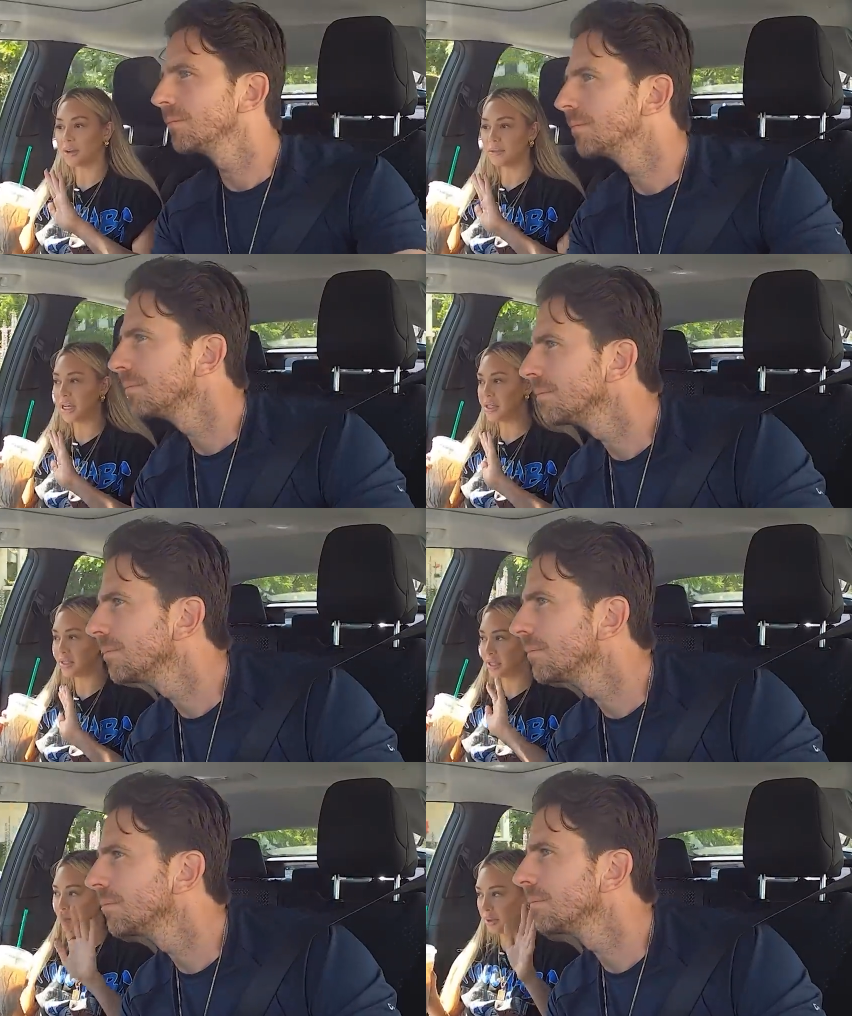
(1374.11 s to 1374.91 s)
Speaker 1: I, he's
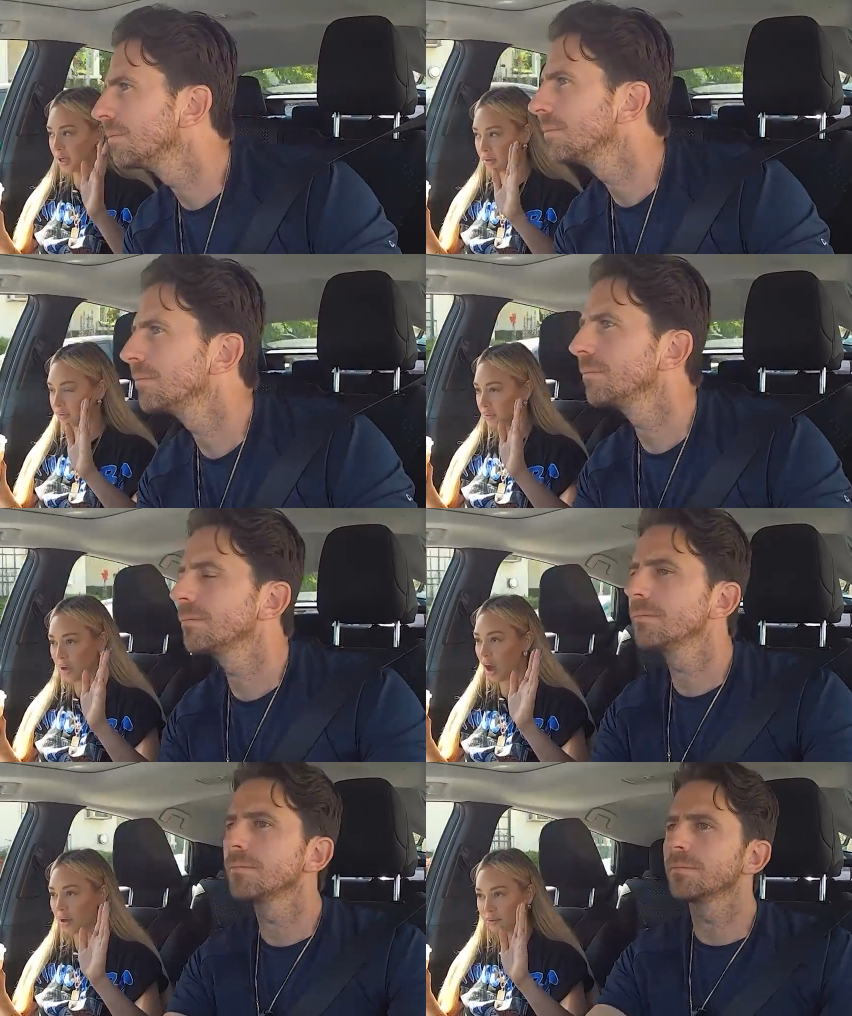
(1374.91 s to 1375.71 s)
seen me,
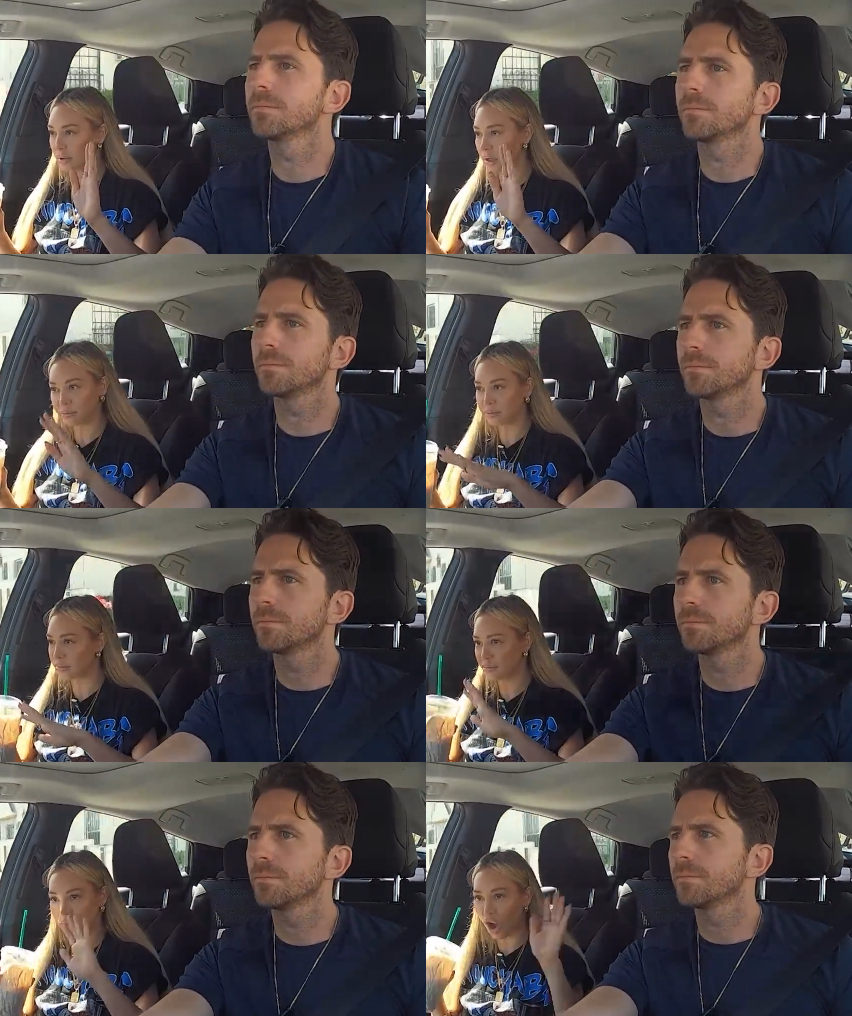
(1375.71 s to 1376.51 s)
uh,
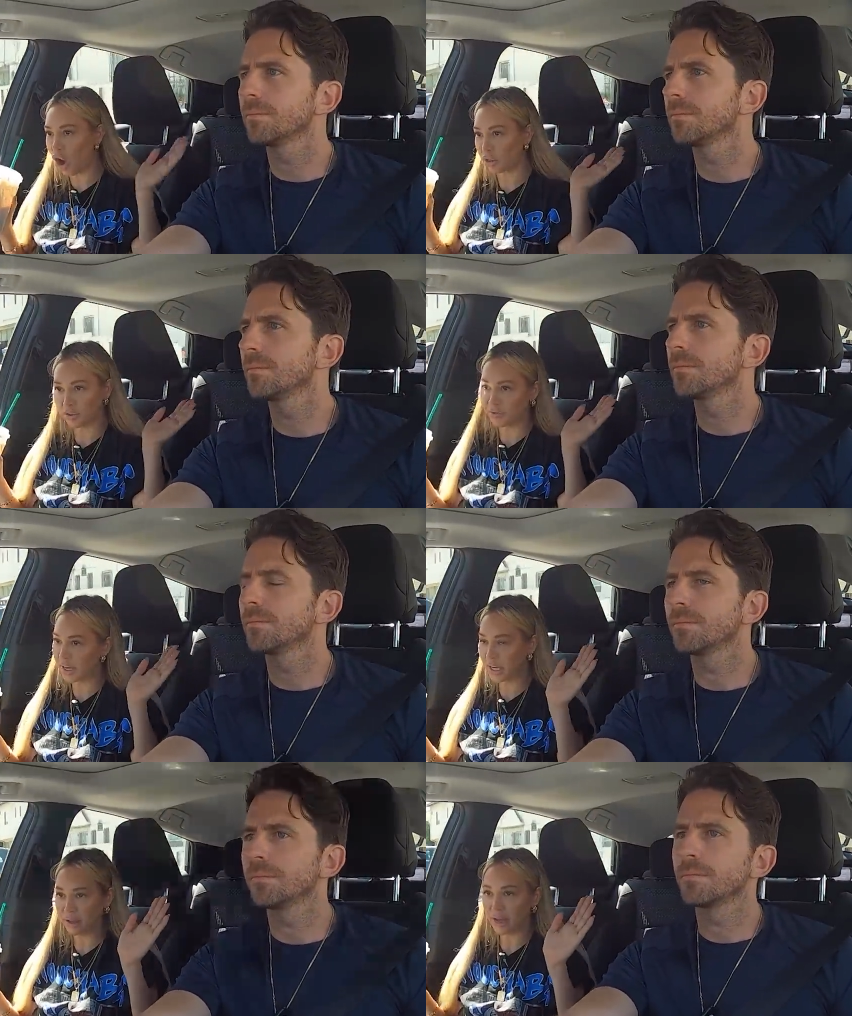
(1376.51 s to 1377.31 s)
all of
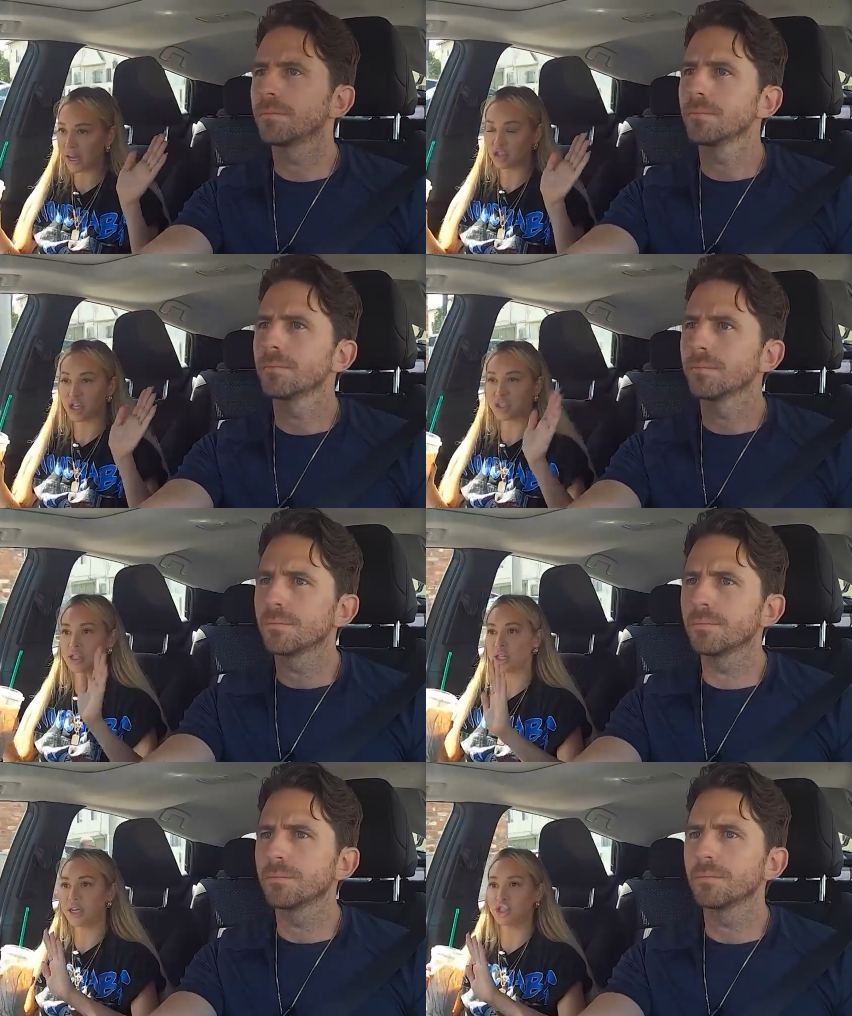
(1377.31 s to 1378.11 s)
me, and
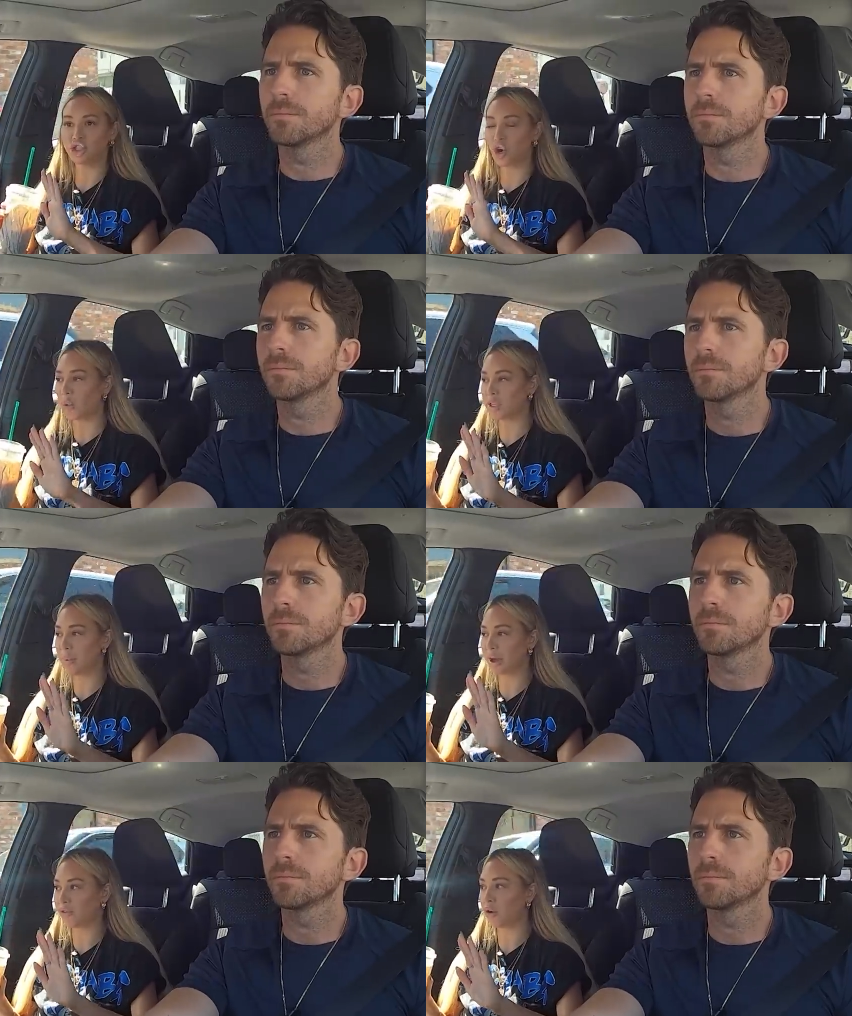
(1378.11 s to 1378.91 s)
just is so
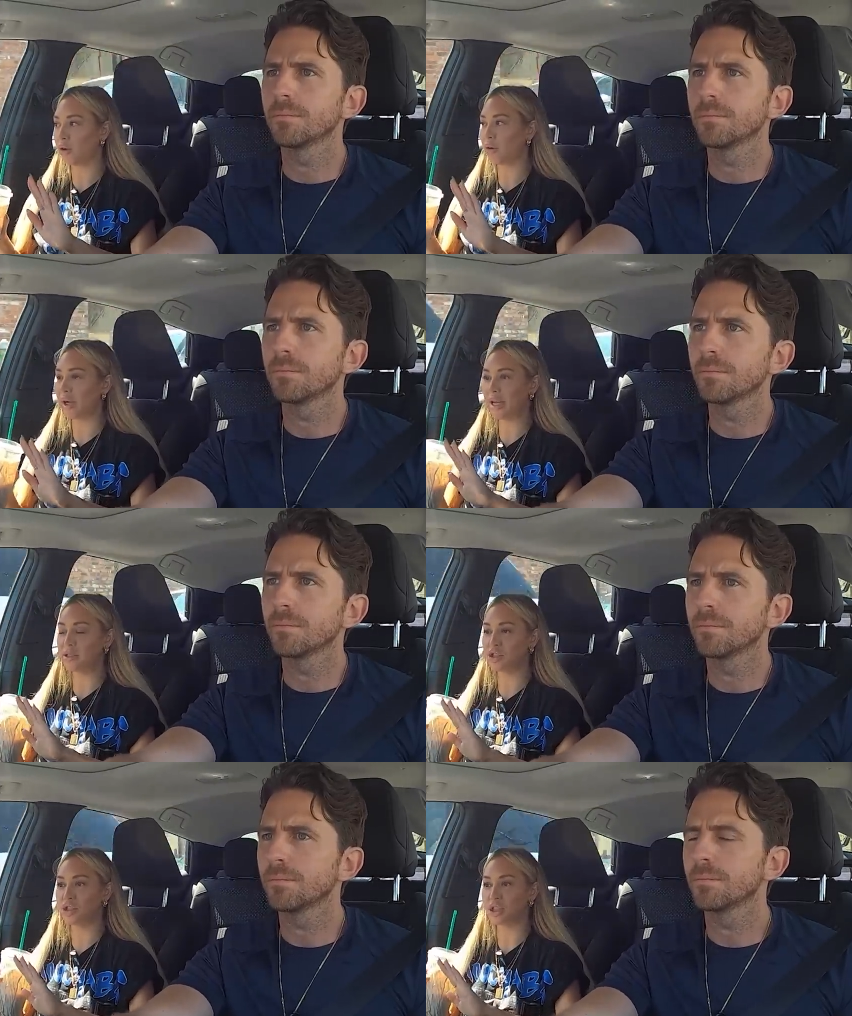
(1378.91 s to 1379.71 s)
respectful.
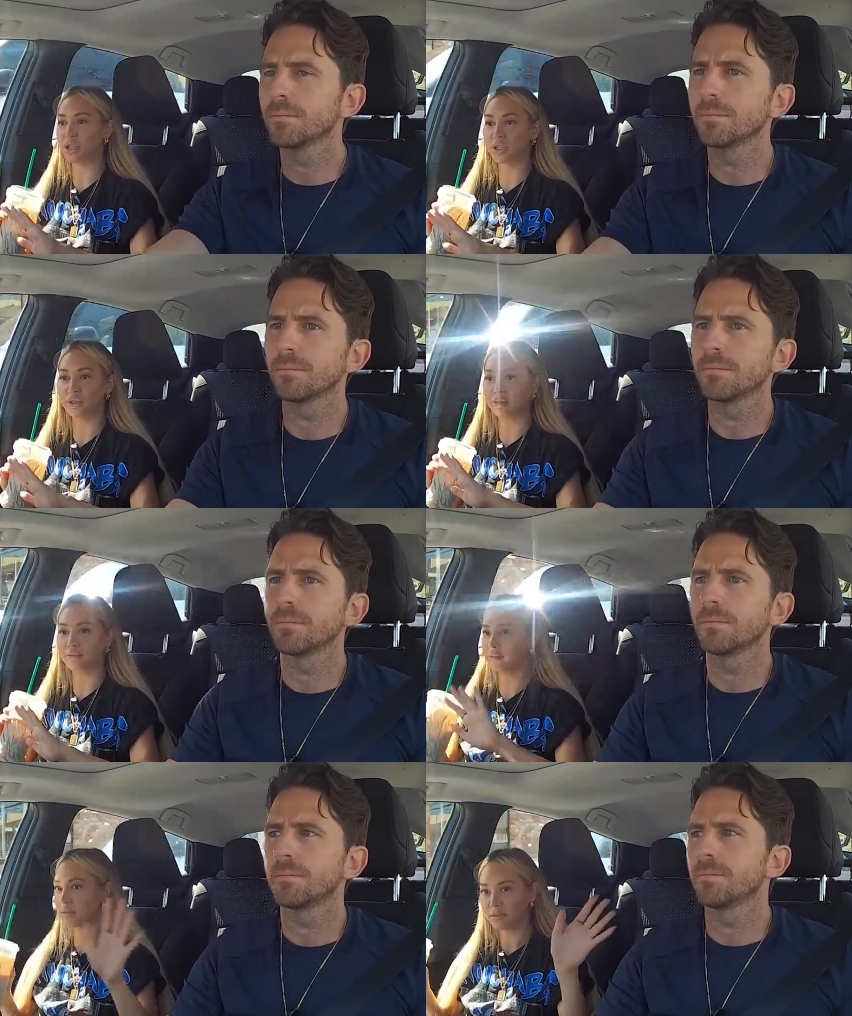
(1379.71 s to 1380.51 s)
Is just.
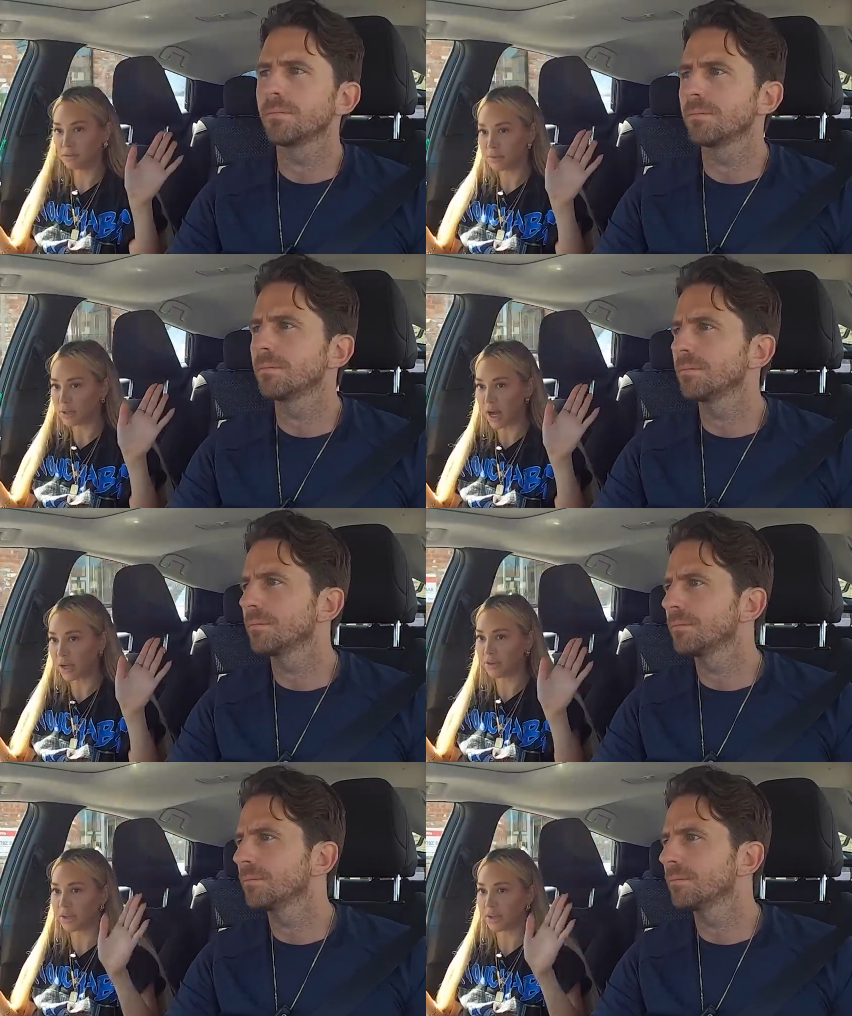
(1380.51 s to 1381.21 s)
Uh,